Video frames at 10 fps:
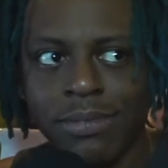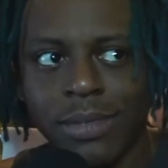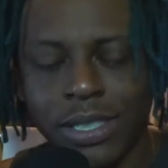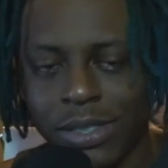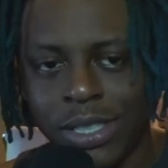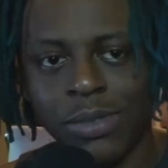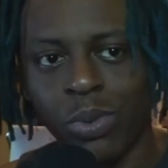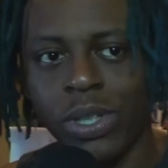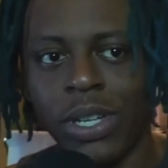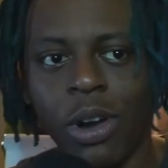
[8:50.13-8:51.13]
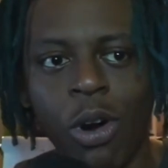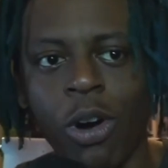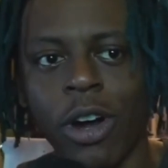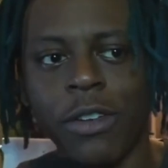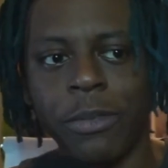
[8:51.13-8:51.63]
just really
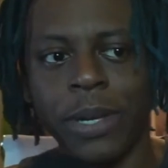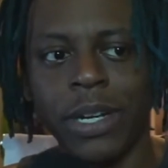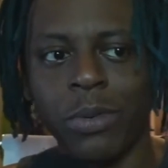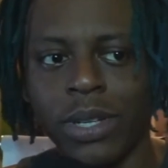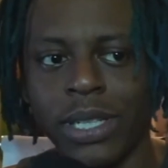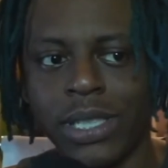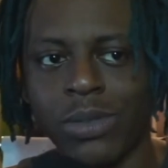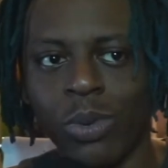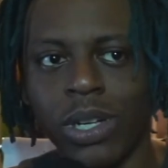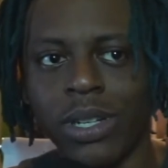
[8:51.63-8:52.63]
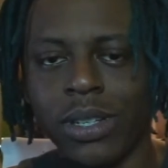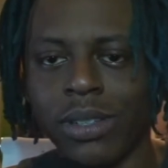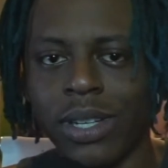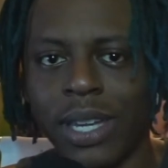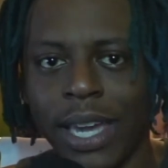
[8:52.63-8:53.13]
hard for me to really just want to
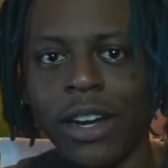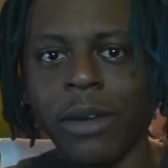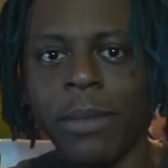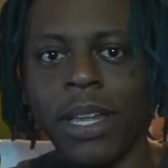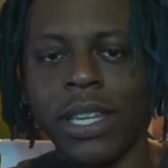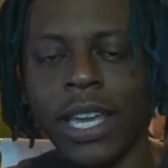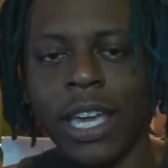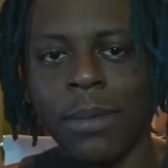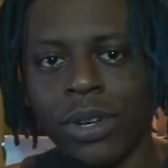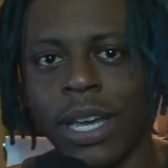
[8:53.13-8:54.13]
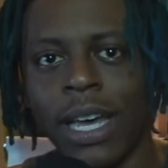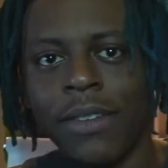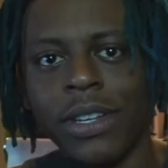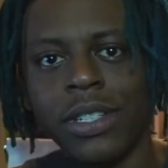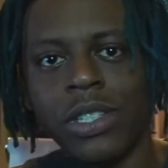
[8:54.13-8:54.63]
care about the game or dive
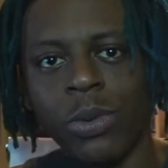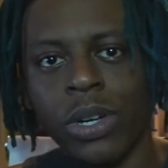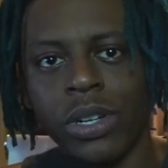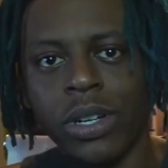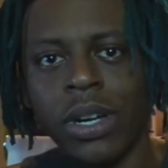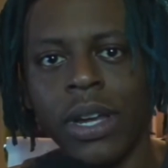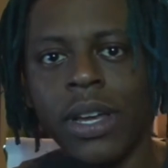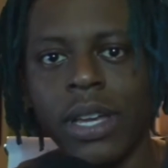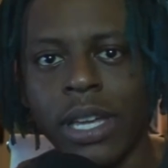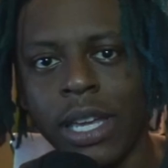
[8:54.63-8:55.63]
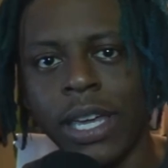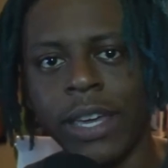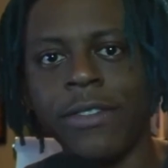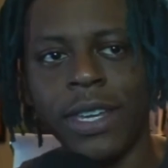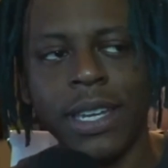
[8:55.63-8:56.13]
into it or
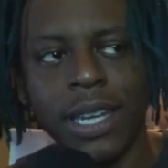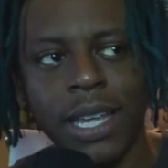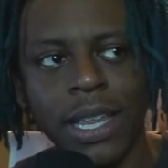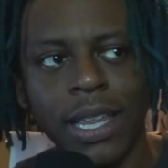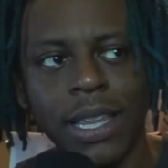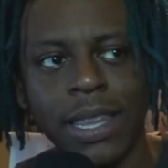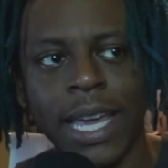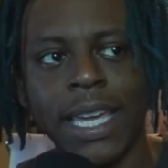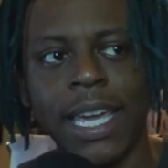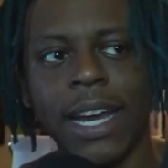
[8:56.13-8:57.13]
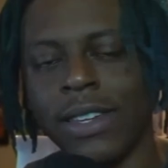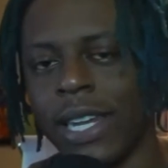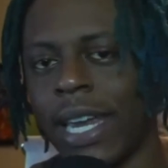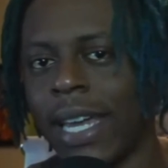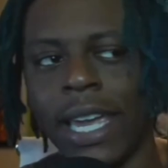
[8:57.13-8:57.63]
give it that care that
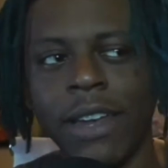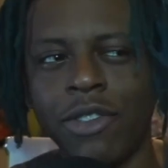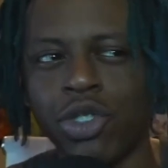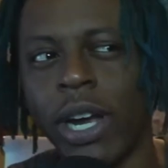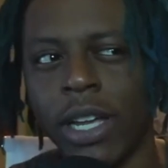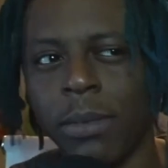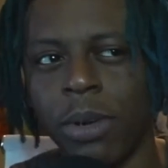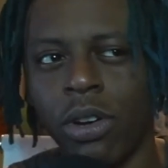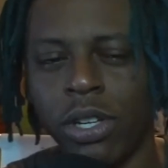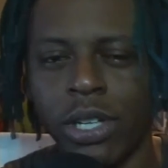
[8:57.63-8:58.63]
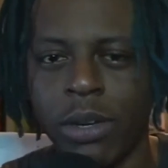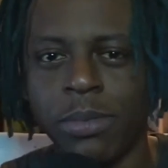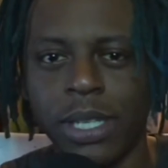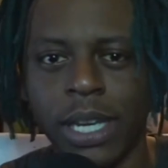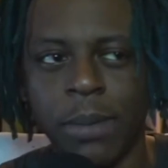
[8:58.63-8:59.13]
I gave Dragon Ball. You know what I'm
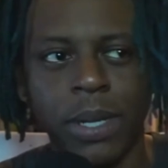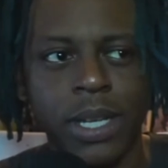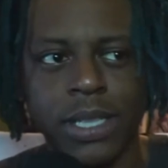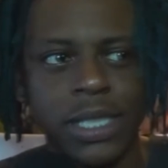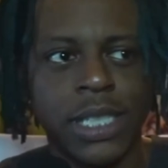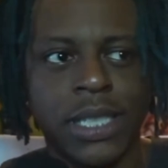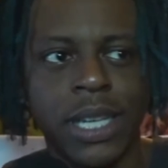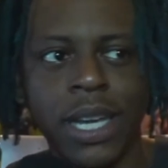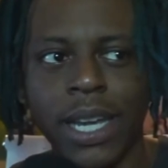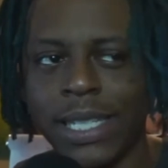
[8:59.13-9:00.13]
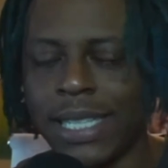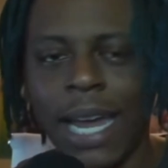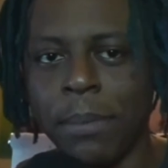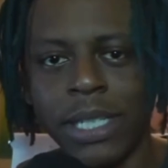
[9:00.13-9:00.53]
saying? Because it's not much